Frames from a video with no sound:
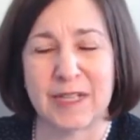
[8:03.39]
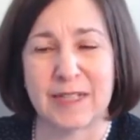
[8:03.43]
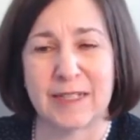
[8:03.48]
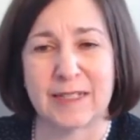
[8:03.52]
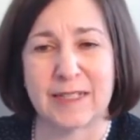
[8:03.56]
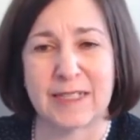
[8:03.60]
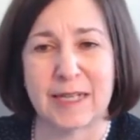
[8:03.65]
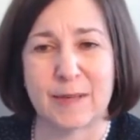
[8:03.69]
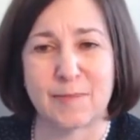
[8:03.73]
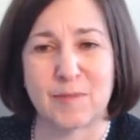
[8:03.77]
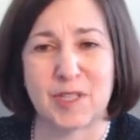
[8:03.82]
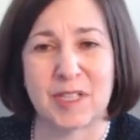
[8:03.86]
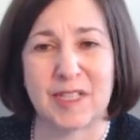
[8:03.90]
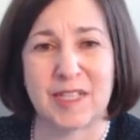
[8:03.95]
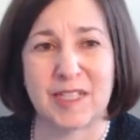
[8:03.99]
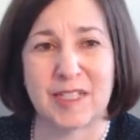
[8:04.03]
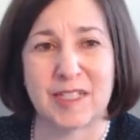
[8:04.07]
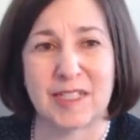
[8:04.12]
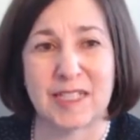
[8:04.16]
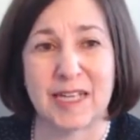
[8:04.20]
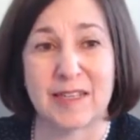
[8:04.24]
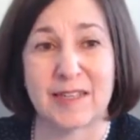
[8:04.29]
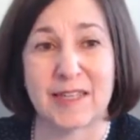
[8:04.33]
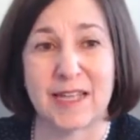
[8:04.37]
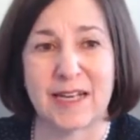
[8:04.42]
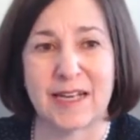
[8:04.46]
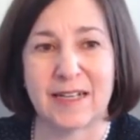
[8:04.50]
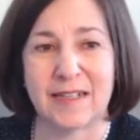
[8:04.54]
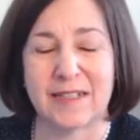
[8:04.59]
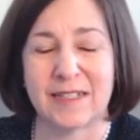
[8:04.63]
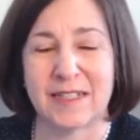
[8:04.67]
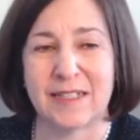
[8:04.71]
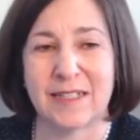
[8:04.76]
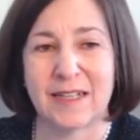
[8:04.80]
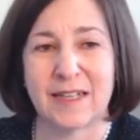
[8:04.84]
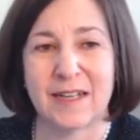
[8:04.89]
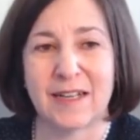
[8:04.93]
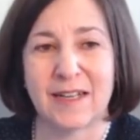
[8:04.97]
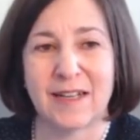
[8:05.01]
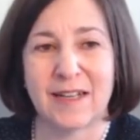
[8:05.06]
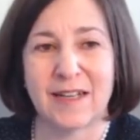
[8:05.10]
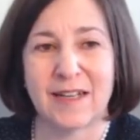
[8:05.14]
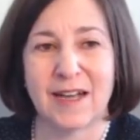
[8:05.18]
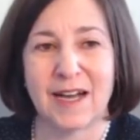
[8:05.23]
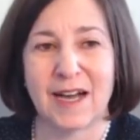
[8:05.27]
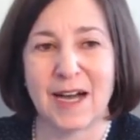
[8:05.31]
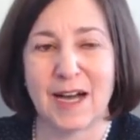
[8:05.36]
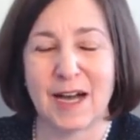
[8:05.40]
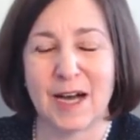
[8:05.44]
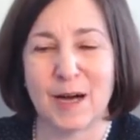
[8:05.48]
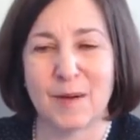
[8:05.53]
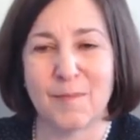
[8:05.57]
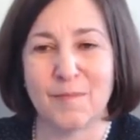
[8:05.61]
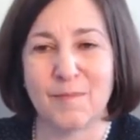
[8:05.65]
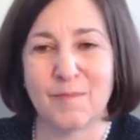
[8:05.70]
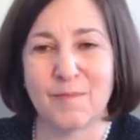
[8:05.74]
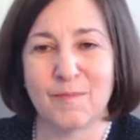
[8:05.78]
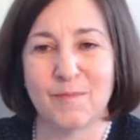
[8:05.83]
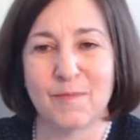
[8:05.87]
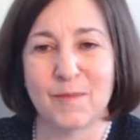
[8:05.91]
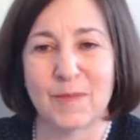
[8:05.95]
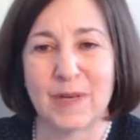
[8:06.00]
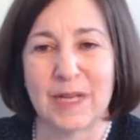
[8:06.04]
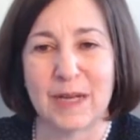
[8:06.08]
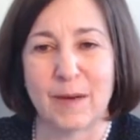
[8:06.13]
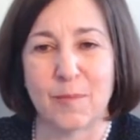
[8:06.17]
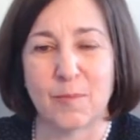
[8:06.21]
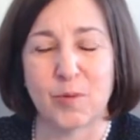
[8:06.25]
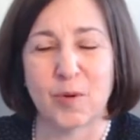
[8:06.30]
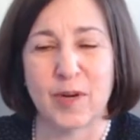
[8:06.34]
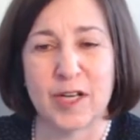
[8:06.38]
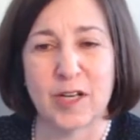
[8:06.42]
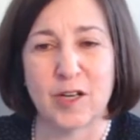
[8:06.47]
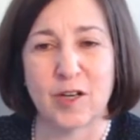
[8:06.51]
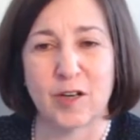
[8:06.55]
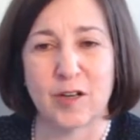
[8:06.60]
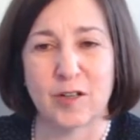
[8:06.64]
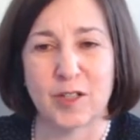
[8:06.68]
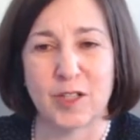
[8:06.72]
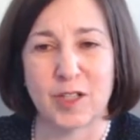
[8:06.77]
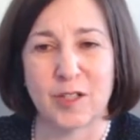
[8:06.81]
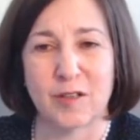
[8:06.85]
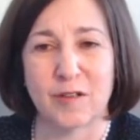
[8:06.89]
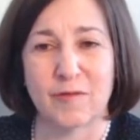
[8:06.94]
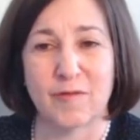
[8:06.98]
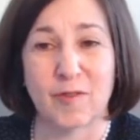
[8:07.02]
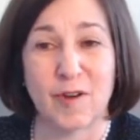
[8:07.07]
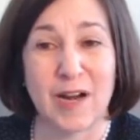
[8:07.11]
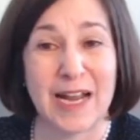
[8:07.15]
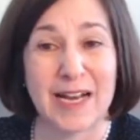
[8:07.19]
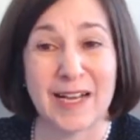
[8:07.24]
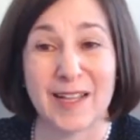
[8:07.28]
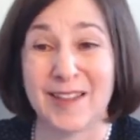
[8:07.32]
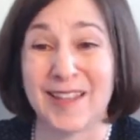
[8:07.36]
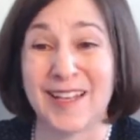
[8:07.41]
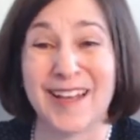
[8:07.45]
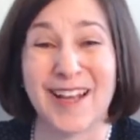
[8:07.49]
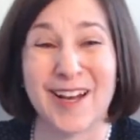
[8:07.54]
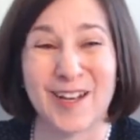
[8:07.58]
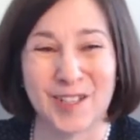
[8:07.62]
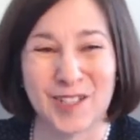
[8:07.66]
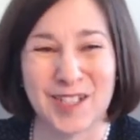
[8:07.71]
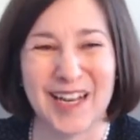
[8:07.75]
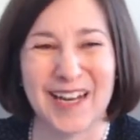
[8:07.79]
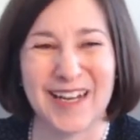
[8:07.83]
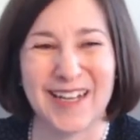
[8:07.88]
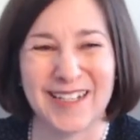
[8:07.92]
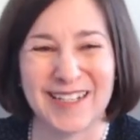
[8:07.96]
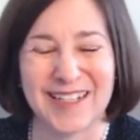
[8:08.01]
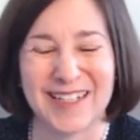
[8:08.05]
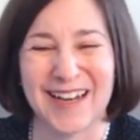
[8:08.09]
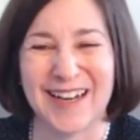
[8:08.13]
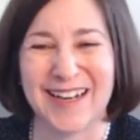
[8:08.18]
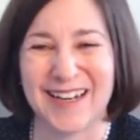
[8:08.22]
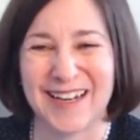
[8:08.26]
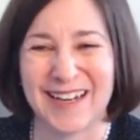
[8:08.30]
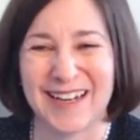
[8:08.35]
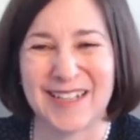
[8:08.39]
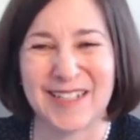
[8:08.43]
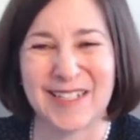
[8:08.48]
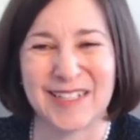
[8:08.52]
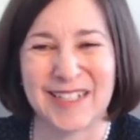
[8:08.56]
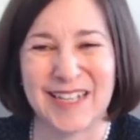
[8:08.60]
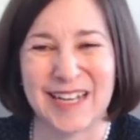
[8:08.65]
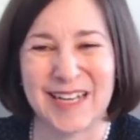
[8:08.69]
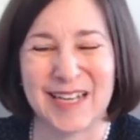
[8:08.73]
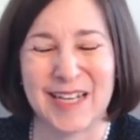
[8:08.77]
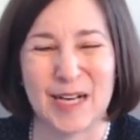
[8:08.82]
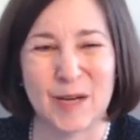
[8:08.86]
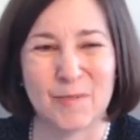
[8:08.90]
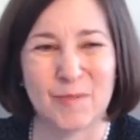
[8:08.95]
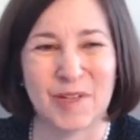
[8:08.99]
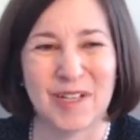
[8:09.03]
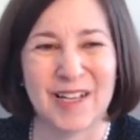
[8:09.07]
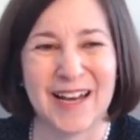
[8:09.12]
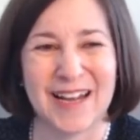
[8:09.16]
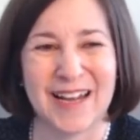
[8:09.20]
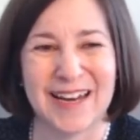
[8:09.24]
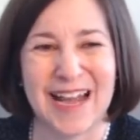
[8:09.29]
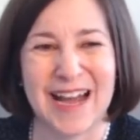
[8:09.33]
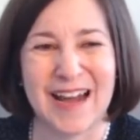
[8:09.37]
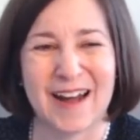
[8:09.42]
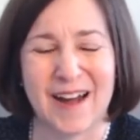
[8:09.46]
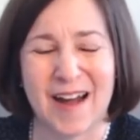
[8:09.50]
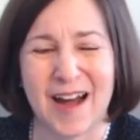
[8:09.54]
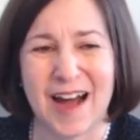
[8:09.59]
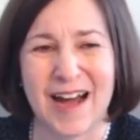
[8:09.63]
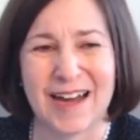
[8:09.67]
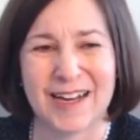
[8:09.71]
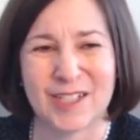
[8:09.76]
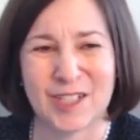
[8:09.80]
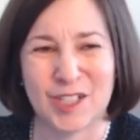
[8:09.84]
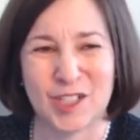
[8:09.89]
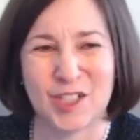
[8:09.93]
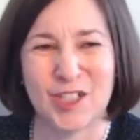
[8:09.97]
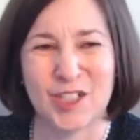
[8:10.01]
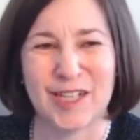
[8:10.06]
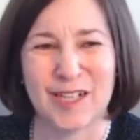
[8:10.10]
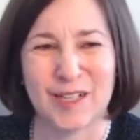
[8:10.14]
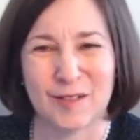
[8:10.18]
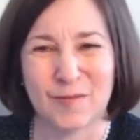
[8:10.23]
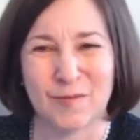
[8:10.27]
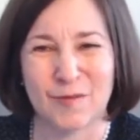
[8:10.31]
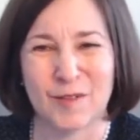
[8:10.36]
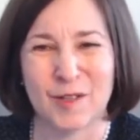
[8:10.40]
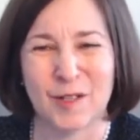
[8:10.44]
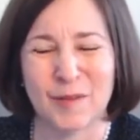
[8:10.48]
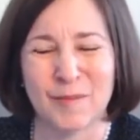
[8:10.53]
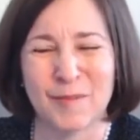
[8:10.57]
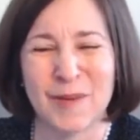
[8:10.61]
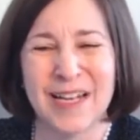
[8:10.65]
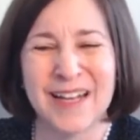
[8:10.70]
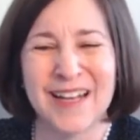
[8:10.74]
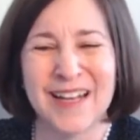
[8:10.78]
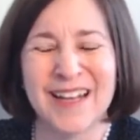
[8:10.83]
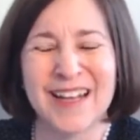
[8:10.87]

except to the extent that it's a precursor for anything else getting done, and it's taking up a lot of oxygen in the room.